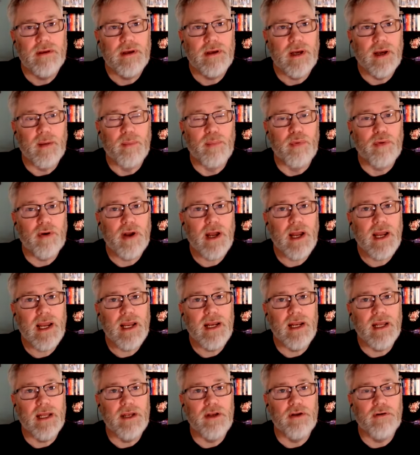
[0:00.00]
a
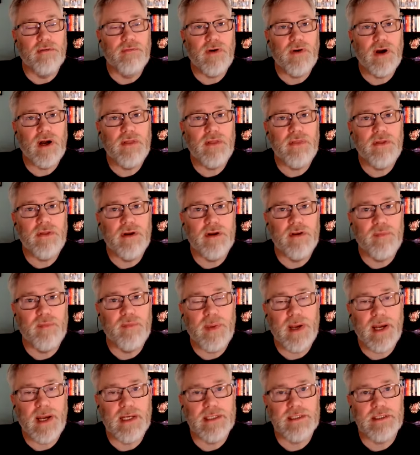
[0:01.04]
bride and your father has
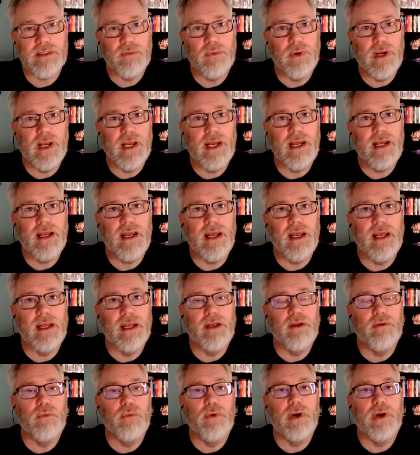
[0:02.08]
passed away
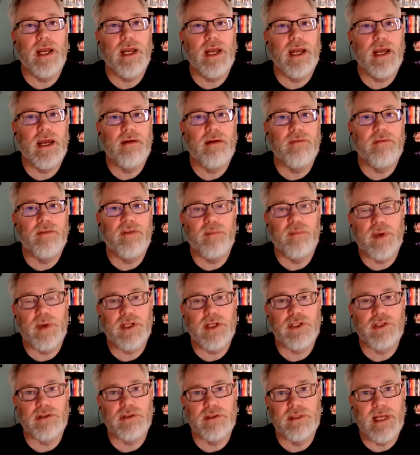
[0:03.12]
and you want to have a
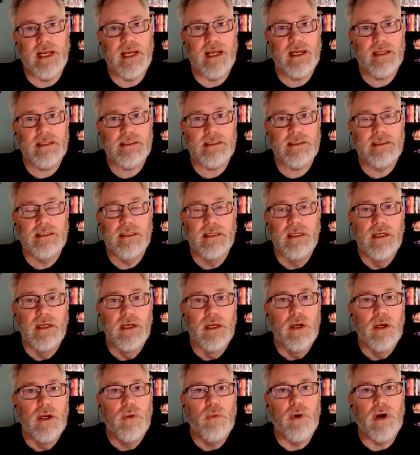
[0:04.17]
special dance.
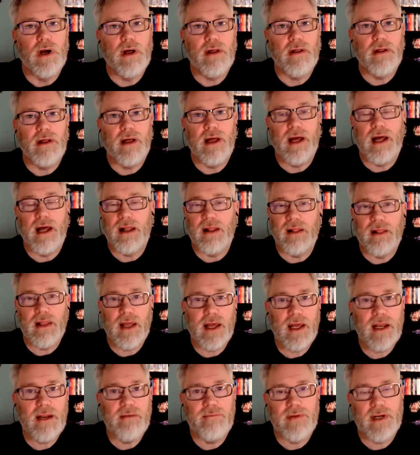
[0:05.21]
Well, a
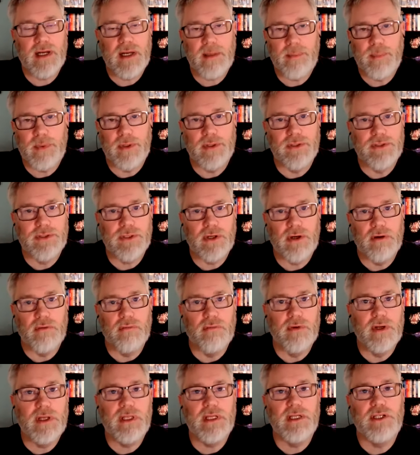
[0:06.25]
lot of couples are
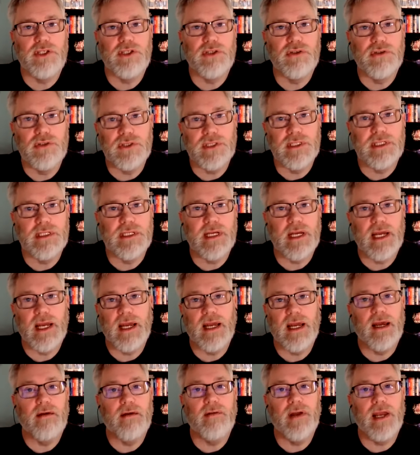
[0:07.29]
really choosing to
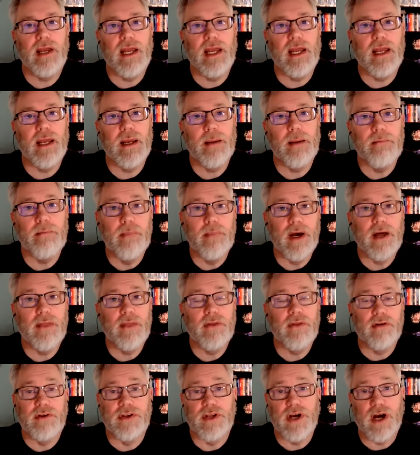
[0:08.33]
have a
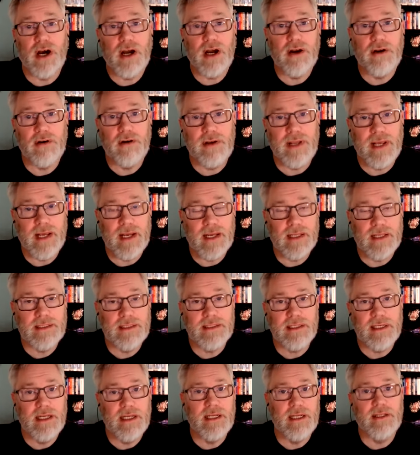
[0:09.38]
mother-daughter
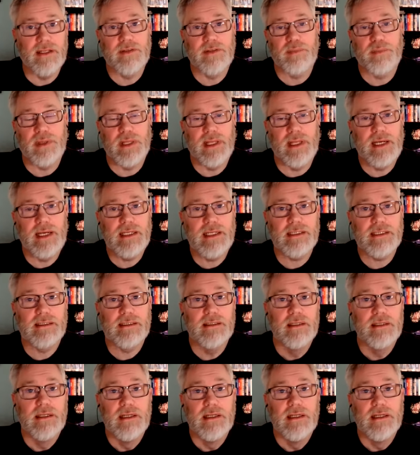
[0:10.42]
dance in its place.